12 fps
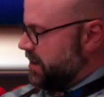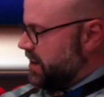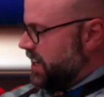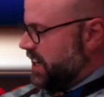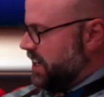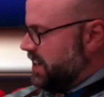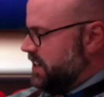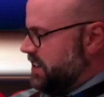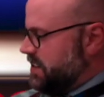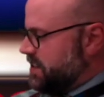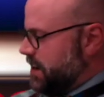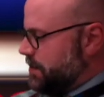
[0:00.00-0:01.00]
And he
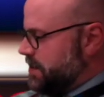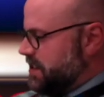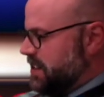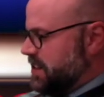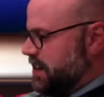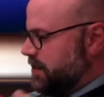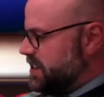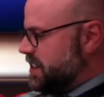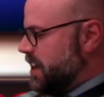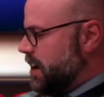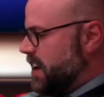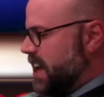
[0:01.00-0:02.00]
stops. He says, every
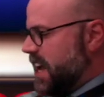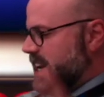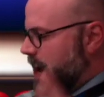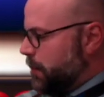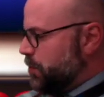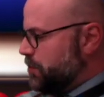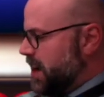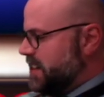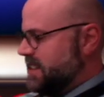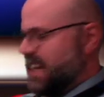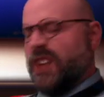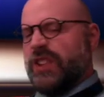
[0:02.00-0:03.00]
Saturday I gobbled
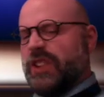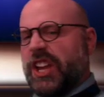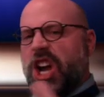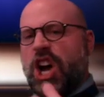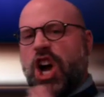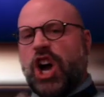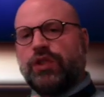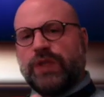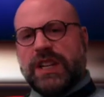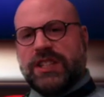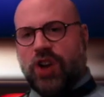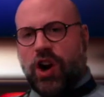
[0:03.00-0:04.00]
mine down like a hungry
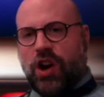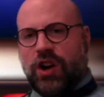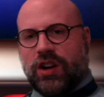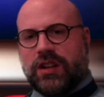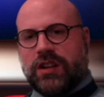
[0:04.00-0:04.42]
dog.